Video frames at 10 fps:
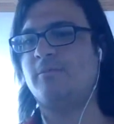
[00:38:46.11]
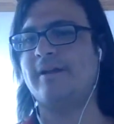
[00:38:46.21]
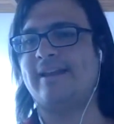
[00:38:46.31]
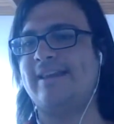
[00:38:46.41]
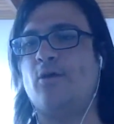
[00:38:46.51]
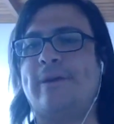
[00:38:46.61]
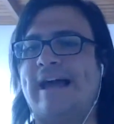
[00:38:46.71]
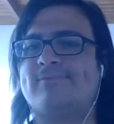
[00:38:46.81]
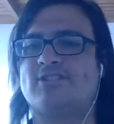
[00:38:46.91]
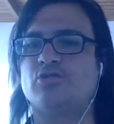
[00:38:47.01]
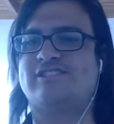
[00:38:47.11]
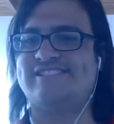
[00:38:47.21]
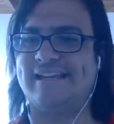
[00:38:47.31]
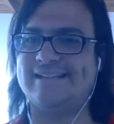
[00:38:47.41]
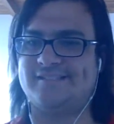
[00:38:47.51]
but it will be absolute
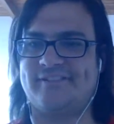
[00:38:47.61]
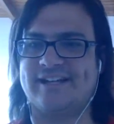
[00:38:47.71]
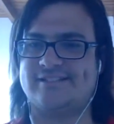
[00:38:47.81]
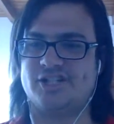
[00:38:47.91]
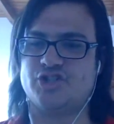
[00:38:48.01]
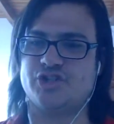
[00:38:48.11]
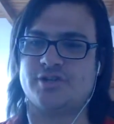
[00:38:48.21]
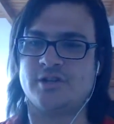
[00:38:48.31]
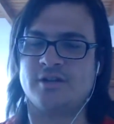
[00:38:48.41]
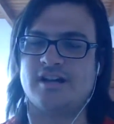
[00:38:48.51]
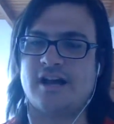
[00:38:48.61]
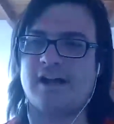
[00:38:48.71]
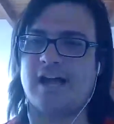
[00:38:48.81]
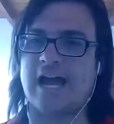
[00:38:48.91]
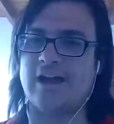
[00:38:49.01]
scenes if he gets injured.
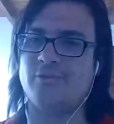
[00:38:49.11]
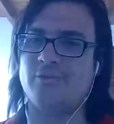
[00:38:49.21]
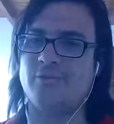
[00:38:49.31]
I really